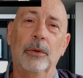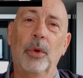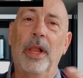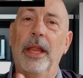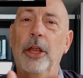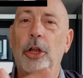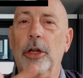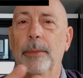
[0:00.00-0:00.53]

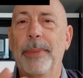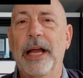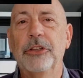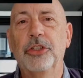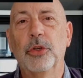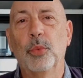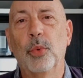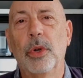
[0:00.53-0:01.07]
Well, I heard
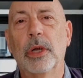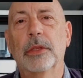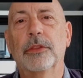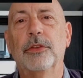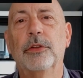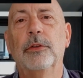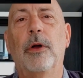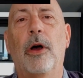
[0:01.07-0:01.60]
about your
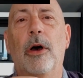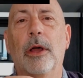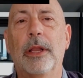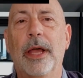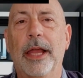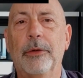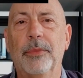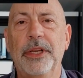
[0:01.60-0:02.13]
work through
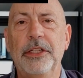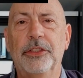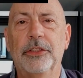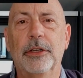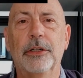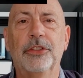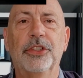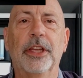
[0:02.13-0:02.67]
online
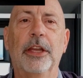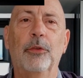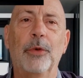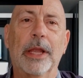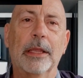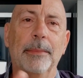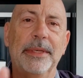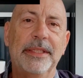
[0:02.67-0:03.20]
research and
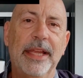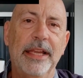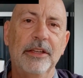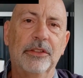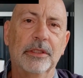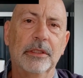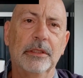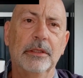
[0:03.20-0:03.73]

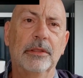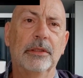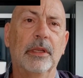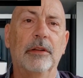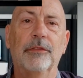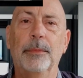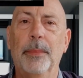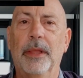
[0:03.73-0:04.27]

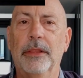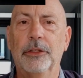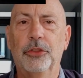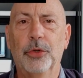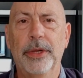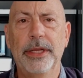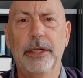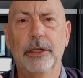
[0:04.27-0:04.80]
recommendations from other
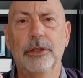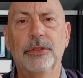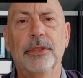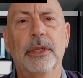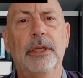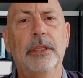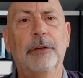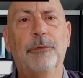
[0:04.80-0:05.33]

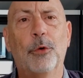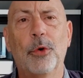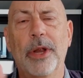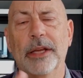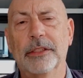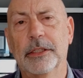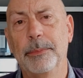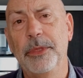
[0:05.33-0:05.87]
traders in the
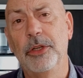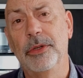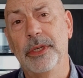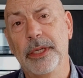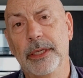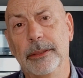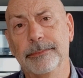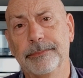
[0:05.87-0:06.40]
Forex
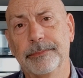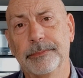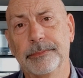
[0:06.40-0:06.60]
community.